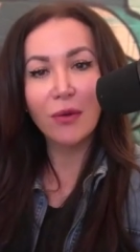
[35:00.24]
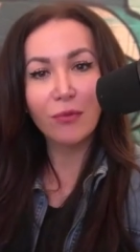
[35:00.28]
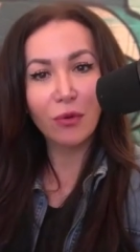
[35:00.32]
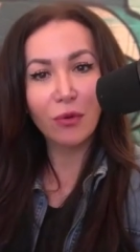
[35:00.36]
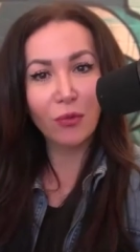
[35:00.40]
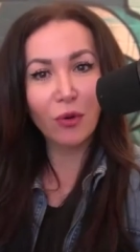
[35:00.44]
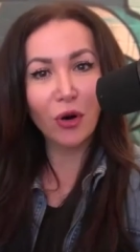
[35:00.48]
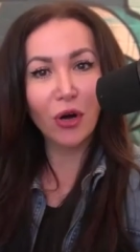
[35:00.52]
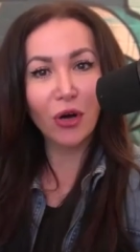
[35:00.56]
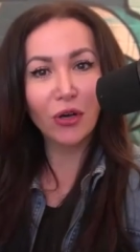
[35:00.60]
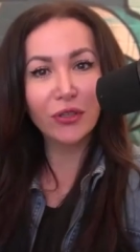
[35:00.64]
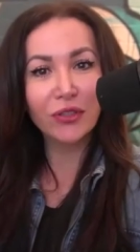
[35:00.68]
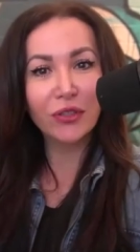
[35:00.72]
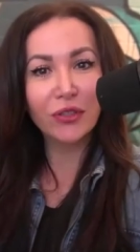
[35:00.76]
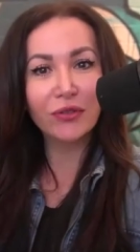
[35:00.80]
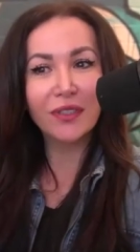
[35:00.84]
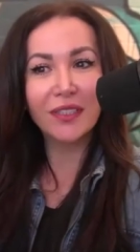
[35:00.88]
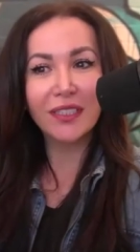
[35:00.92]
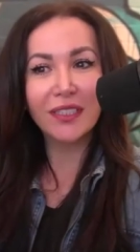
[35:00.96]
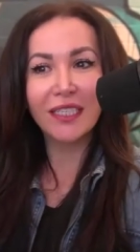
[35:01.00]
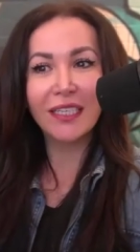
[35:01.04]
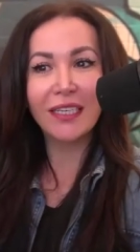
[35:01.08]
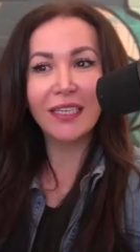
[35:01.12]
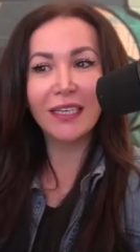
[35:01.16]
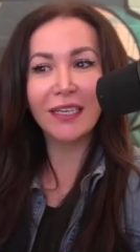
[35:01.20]
but we're also
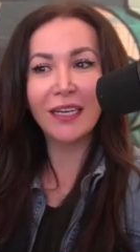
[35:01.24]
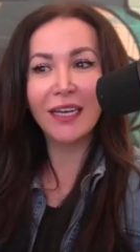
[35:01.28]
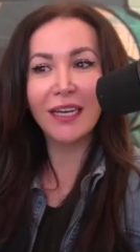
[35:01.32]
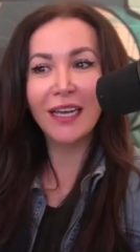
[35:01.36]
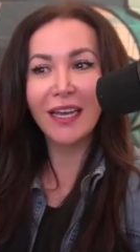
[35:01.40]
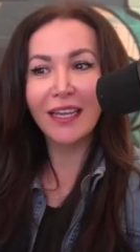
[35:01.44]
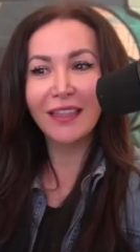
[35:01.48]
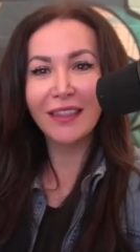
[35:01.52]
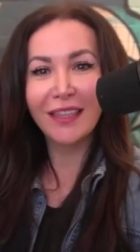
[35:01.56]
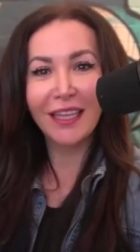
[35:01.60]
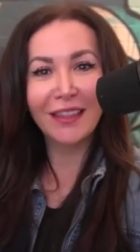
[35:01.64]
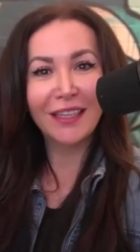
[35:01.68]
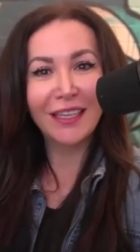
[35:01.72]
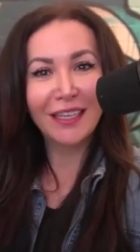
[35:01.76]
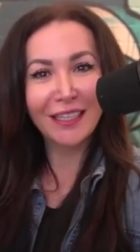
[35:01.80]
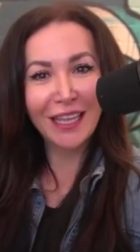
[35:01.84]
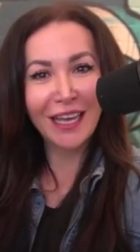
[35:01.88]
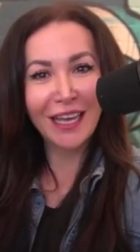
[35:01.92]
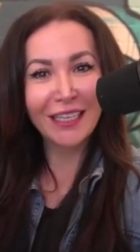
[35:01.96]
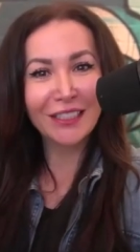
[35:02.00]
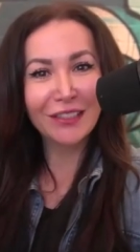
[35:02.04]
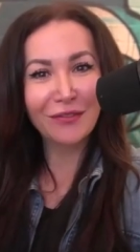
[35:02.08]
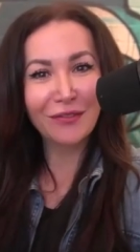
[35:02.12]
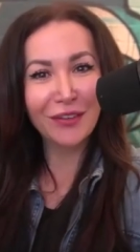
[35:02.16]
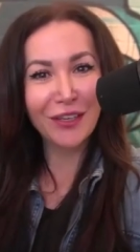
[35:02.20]
seeing then the
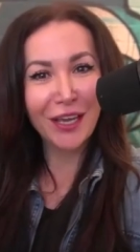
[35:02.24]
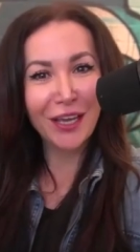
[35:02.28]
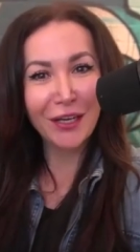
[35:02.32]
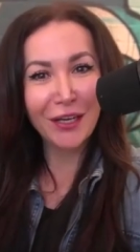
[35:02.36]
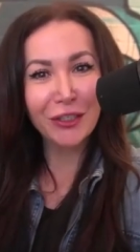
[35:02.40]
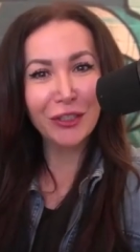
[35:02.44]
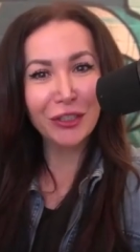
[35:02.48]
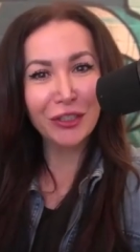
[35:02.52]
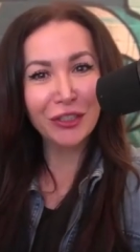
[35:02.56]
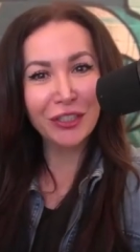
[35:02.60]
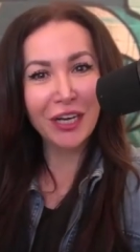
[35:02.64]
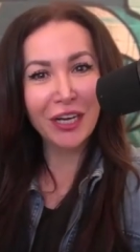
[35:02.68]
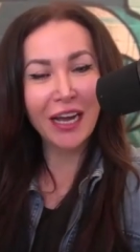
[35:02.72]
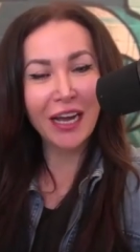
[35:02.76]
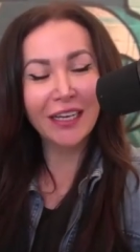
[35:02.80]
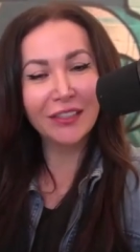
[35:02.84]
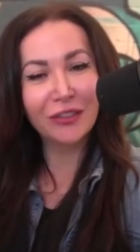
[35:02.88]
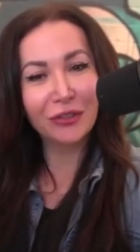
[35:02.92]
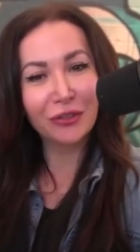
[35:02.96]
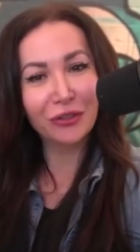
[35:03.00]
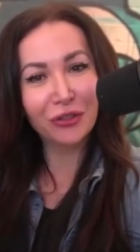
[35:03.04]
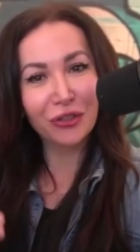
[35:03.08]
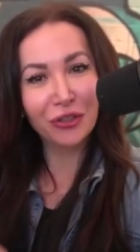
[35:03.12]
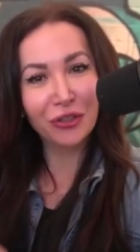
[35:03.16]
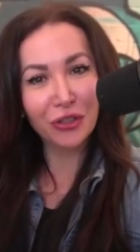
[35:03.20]
classification
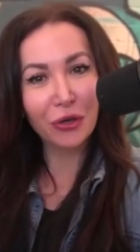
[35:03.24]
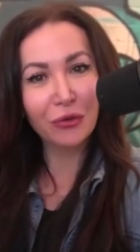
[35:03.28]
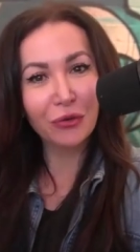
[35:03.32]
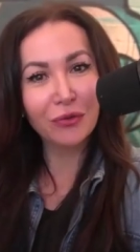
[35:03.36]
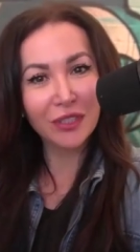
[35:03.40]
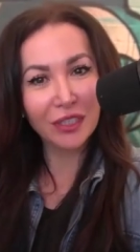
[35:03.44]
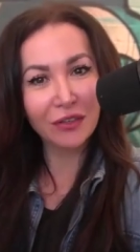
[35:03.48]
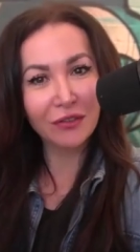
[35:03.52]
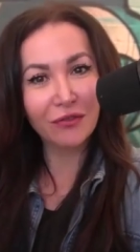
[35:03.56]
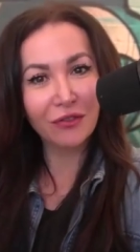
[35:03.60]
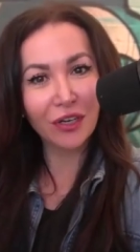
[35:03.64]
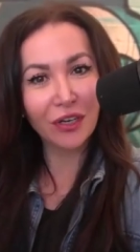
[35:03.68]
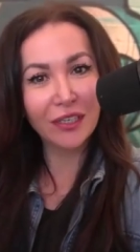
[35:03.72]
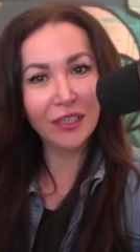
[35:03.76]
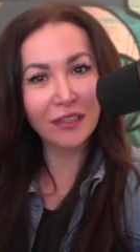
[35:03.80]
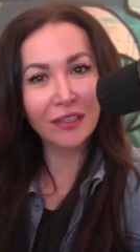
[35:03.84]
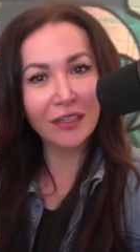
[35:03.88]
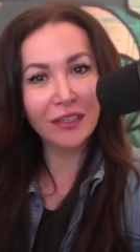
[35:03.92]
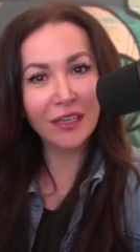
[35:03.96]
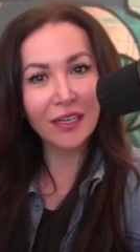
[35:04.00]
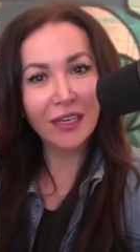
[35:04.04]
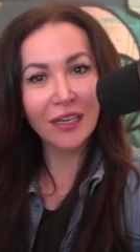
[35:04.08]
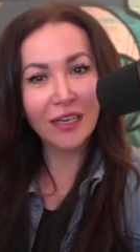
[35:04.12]
guides are so different.